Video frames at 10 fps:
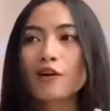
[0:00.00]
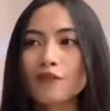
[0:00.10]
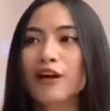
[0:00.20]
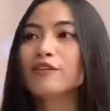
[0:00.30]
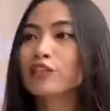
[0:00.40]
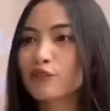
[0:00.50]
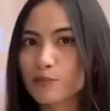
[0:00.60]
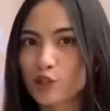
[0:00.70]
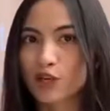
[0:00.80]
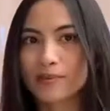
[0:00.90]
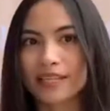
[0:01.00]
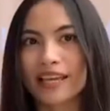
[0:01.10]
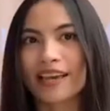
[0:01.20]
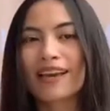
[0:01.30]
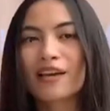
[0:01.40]
founders from
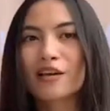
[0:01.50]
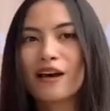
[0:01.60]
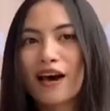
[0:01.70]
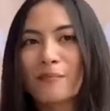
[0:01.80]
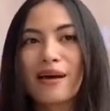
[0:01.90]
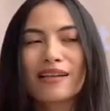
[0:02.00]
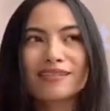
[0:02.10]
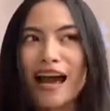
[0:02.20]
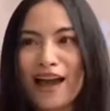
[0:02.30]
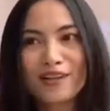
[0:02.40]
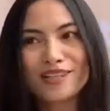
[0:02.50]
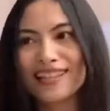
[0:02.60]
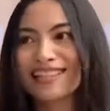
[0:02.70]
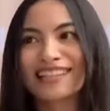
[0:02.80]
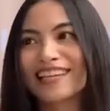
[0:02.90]
Germany um,
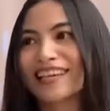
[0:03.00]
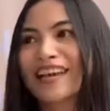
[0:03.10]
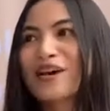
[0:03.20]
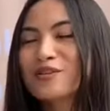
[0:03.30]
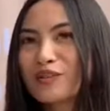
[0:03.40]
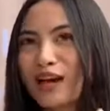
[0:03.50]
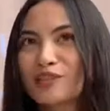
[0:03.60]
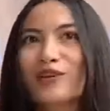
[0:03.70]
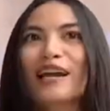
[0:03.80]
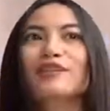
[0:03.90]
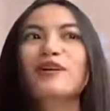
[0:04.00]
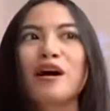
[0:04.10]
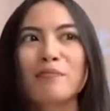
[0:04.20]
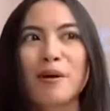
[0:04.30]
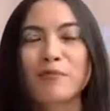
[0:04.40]
tirelessly uh, tried to
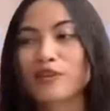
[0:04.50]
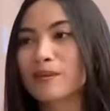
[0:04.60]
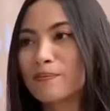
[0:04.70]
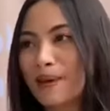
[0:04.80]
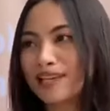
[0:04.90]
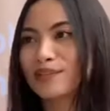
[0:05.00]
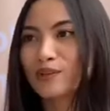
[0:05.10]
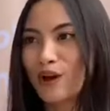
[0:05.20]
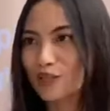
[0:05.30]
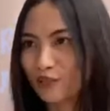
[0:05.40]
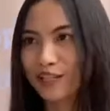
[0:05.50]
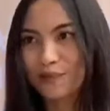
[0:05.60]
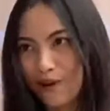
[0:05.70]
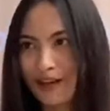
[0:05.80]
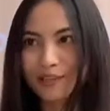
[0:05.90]
come up with the best dog treats
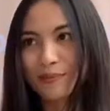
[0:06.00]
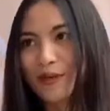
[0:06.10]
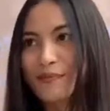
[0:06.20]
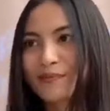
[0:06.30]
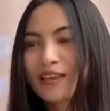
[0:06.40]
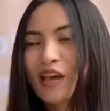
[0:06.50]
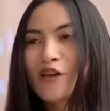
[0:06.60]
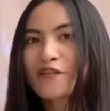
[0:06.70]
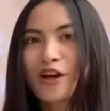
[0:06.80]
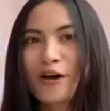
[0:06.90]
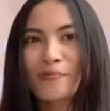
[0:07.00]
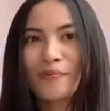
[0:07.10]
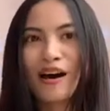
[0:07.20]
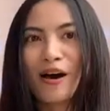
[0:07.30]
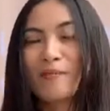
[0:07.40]
possible.
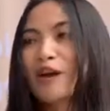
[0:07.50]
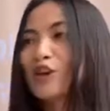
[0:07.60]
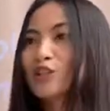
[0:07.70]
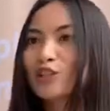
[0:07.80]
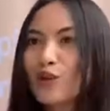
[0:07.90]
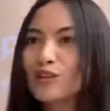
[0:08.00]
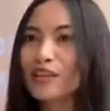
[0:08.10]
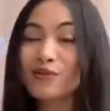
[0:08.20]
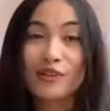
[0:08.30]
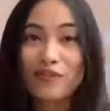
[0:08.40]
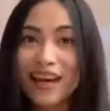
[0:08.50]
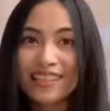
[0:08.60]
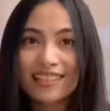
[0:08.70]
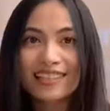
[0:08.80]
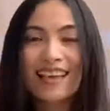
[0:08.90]
From um, consulting with
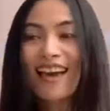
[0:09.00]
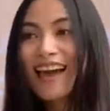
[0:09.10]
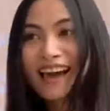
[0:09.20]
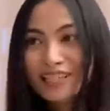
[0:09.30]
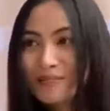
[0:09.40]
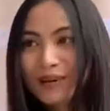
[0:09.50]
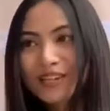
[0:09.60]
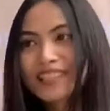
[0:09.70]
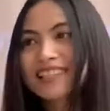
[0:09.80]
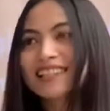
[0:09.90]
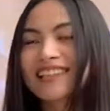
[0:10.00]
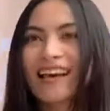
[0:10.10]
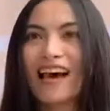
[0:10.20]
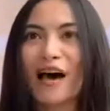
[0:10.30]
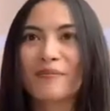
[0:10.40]
vets, experts,
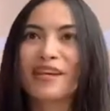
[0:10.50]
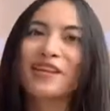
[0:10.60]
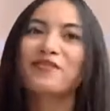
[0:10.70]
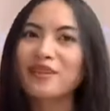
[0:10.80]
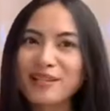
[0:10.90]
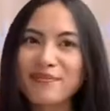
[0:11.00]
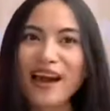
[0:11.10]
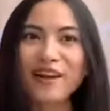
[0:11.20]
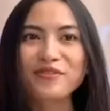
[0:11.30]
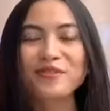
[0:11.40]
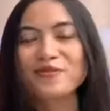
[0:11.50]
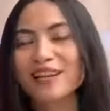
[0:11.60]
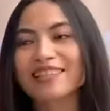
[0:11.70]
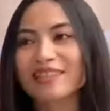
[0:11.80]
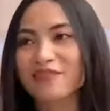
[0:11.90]
um, getting feedback from
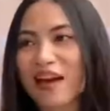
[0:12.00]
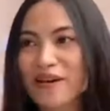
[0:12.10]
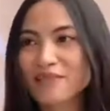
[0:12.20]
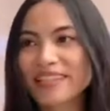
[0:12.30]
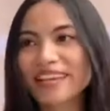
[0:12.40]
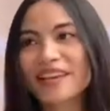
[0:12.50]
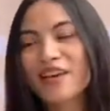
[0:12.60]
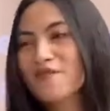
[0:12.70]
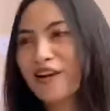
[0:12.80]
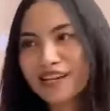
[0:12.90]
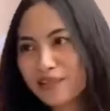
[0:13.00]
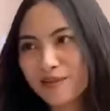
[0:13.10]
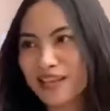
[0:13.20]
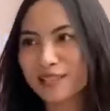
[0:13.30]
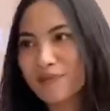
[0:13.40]
friends and family, finding the
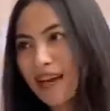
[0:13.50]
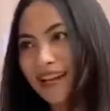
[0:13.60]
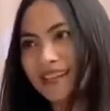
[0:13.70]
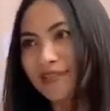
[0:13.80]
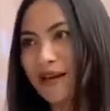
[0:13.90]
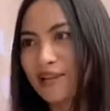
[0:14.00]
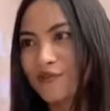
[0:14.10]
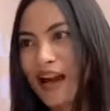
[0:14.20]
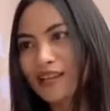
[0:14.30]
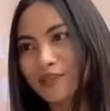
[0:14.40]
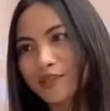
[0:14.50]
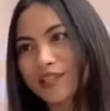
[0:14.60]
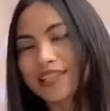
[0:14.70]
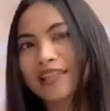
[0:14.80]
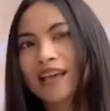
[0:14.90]
right suppliers and manufacturers,